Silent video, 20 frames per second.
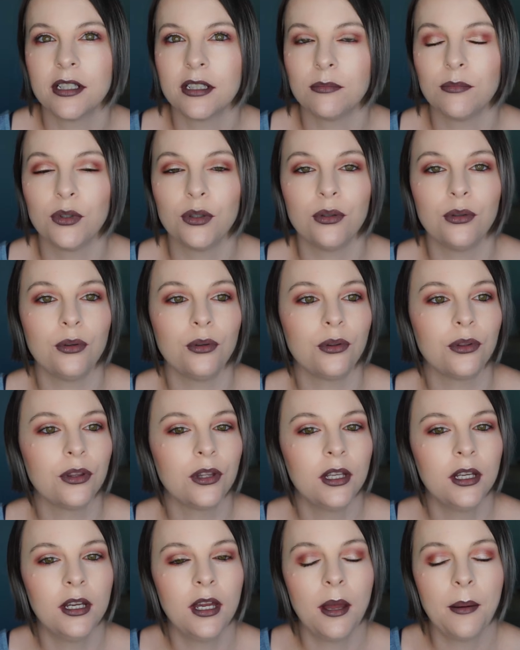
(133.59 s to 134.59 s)
smooth,
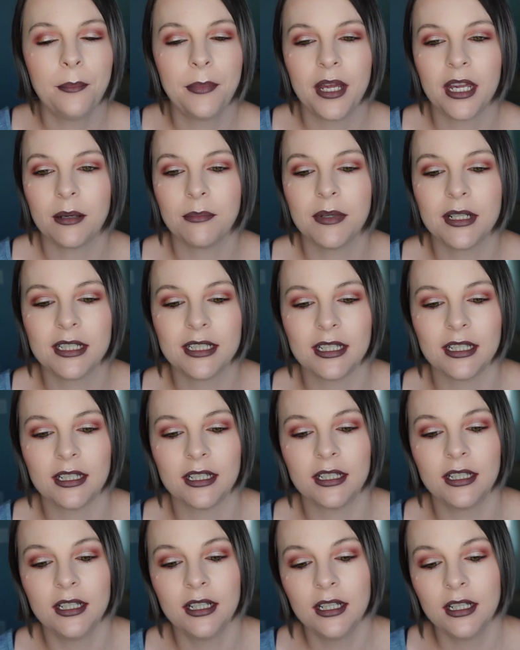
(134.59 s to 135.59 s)

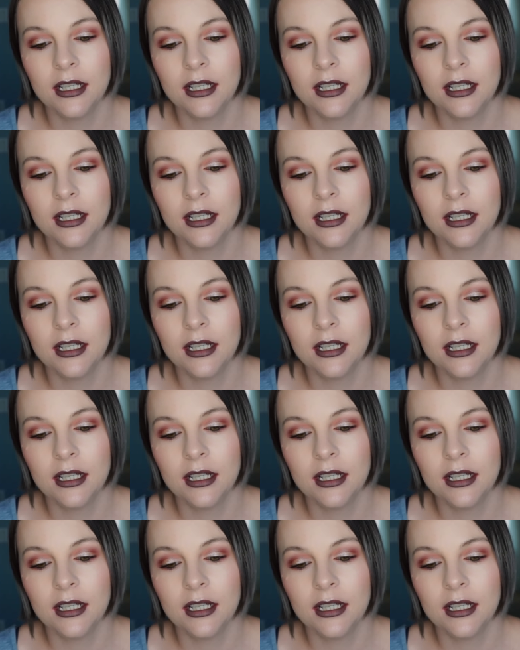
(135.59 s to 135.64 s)
pigmented.